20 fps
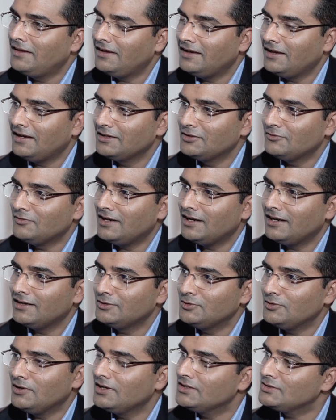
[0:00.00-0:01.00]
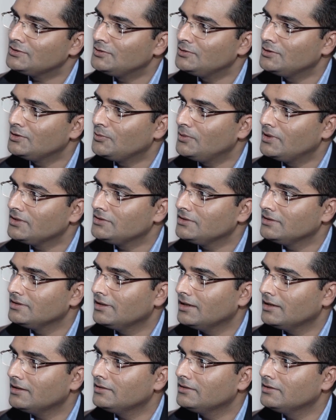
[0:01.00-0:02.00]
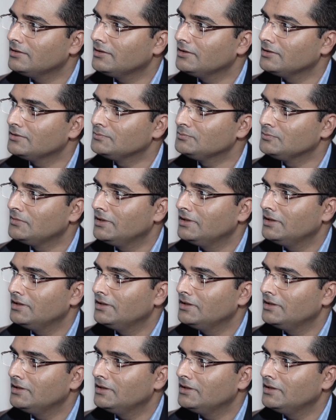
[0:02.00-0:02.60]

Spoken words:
and if I had to ask you the question that